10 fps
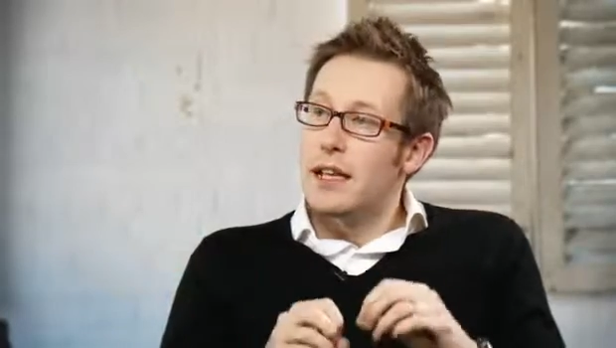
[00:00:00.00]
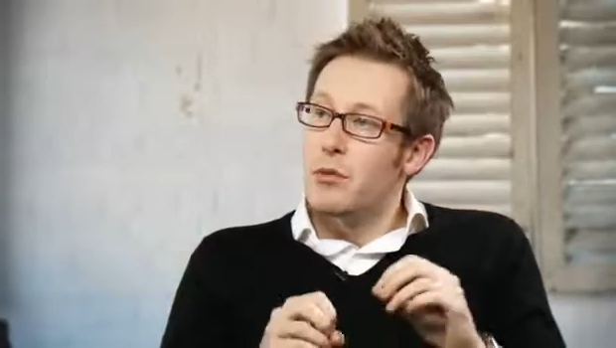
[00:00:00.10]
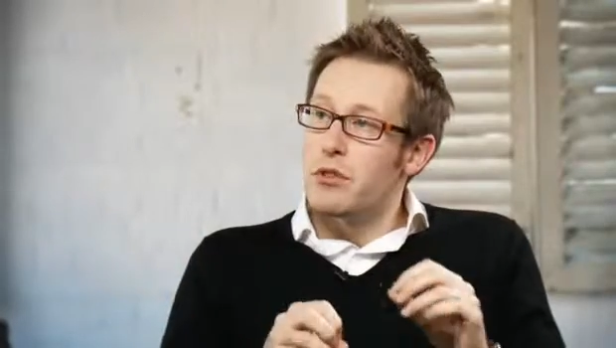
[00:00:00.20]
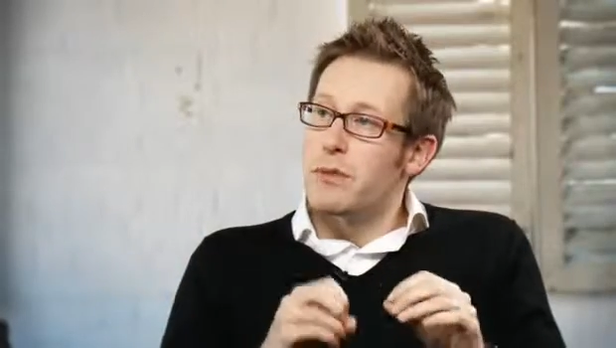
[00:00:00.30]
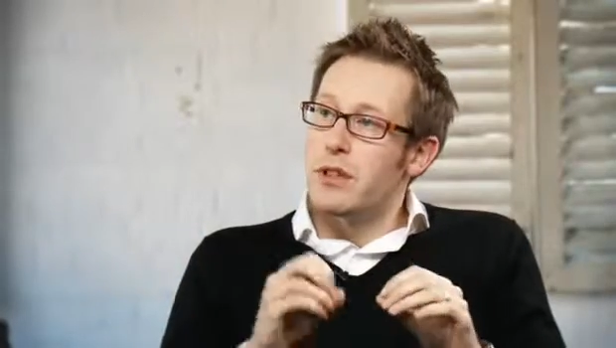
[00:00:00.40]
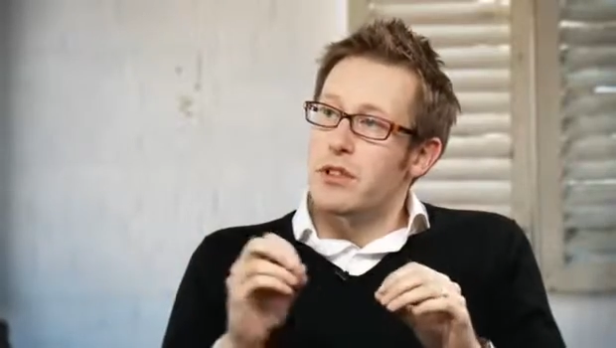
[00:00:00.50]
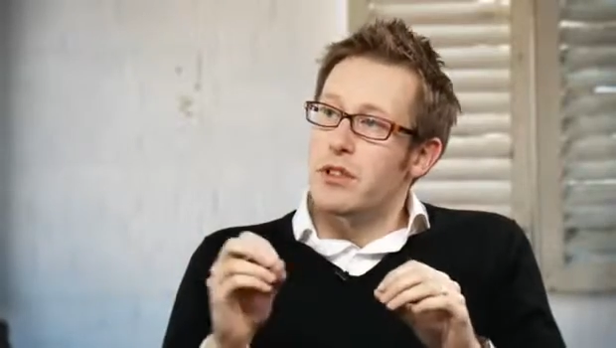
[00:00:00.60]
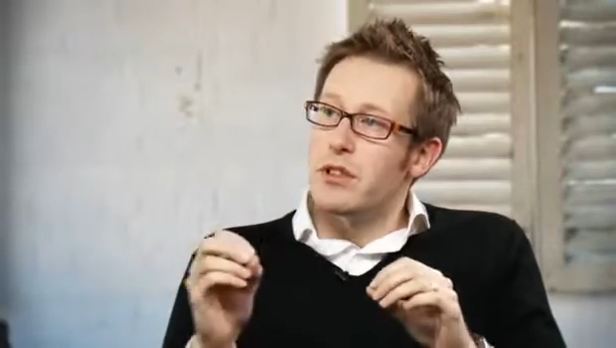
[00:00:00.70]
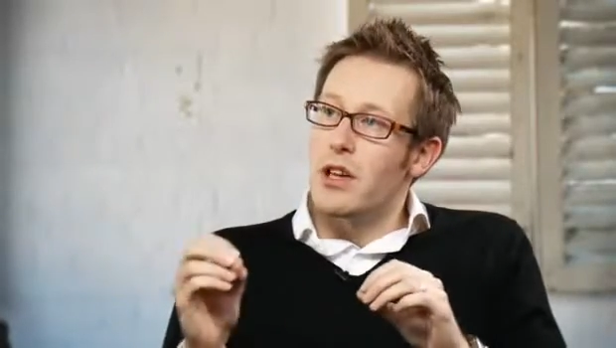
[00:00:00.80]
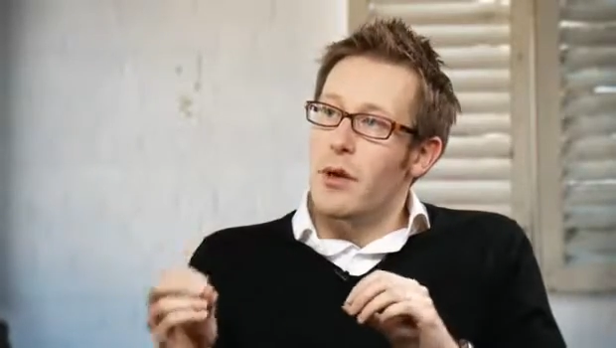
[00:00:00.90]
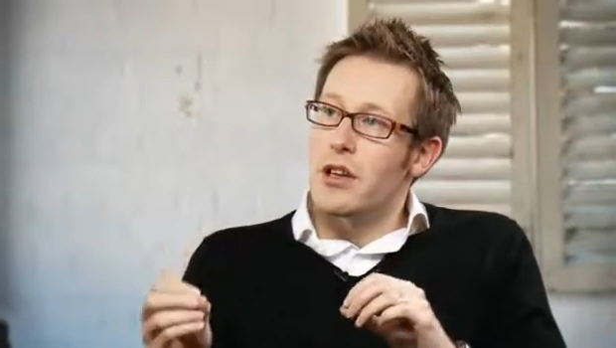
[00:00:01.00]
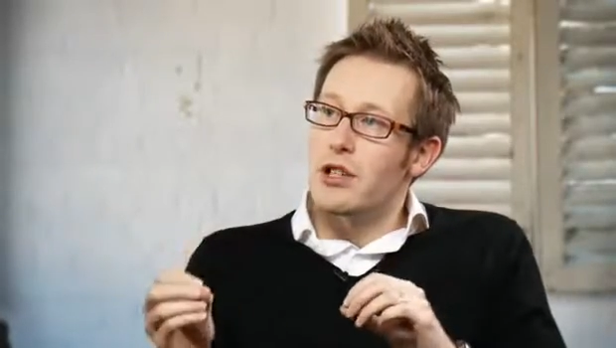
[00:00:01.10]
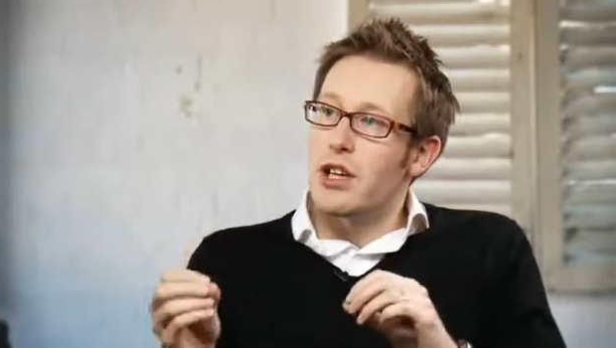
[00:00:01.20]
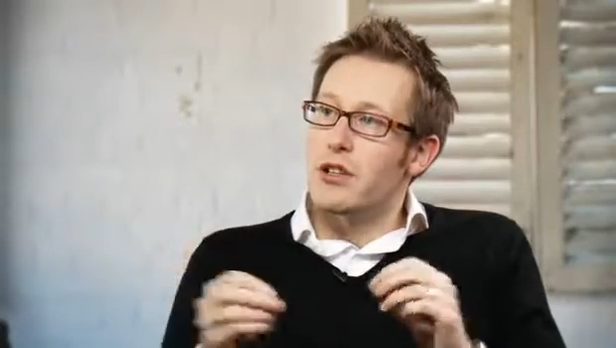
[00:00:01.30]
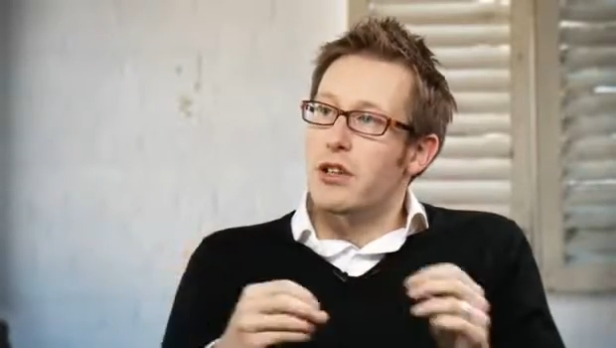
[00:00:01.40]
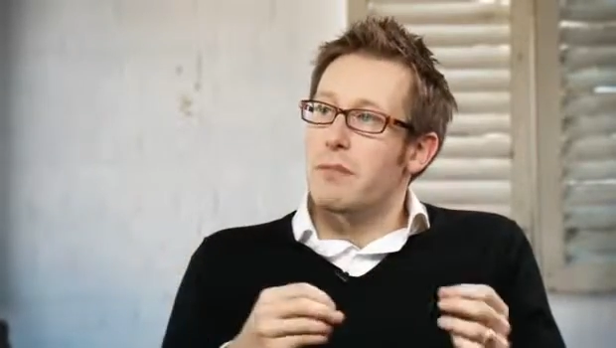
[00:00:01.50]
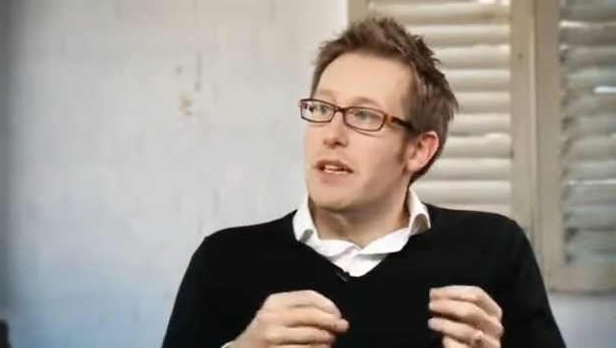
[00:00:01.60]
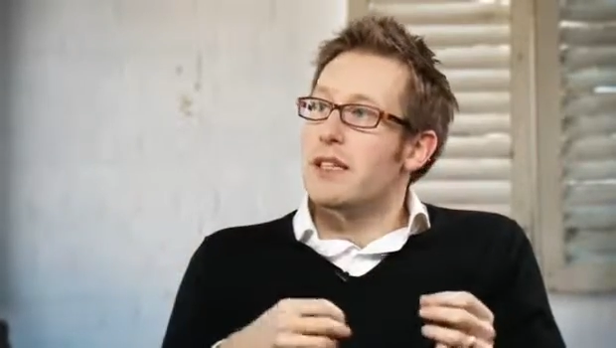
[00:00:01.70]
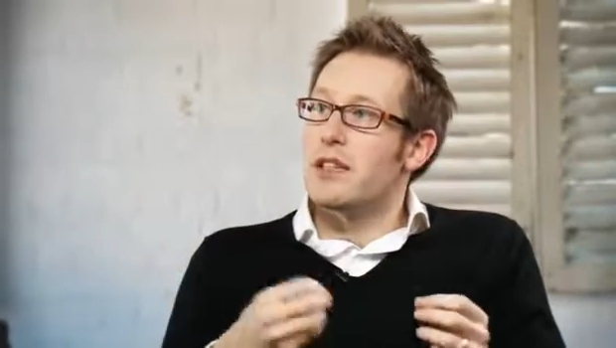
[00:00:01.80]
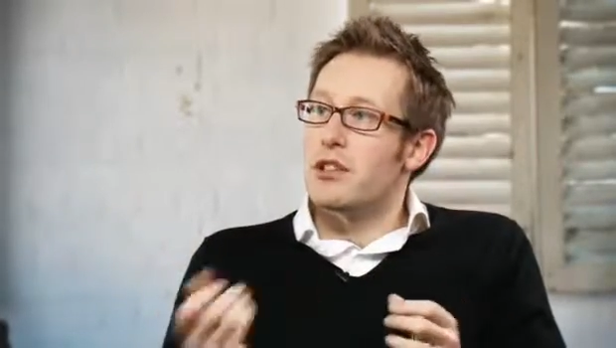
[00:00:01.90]
You want to be able to go in and schedule a
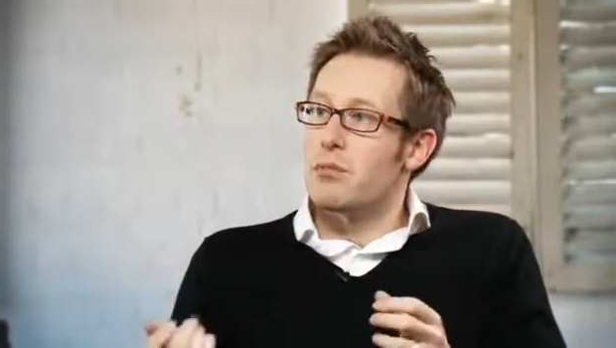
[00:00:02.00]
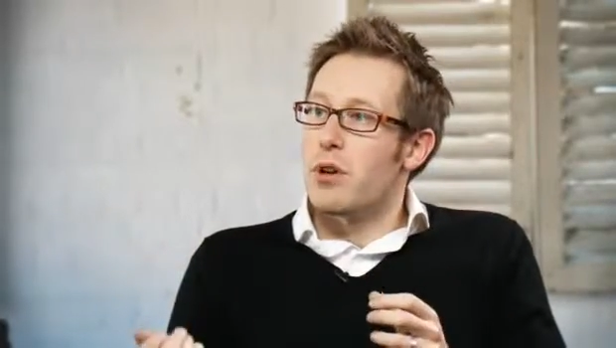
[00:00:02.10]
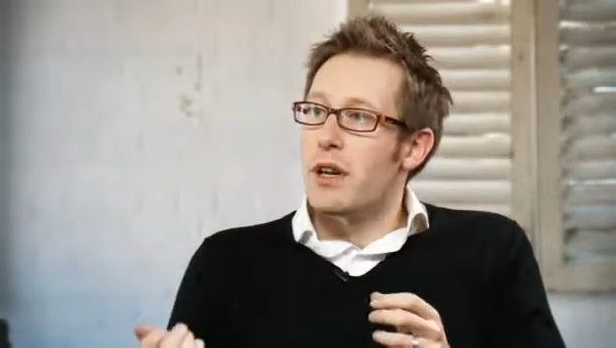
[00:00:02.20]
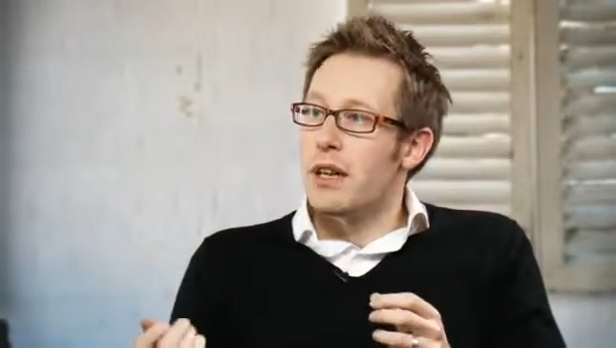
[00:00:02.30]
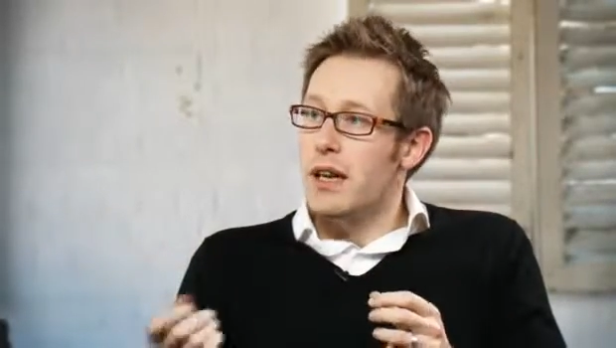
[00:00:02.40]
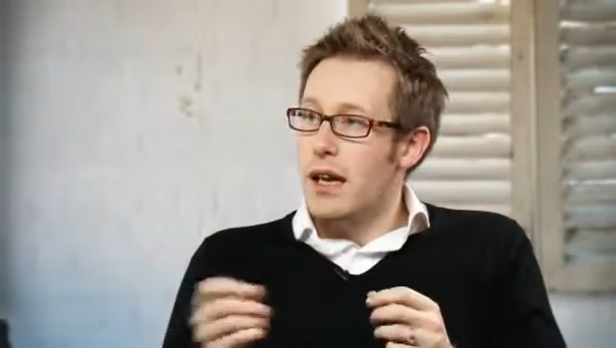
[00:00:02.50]
meeting just by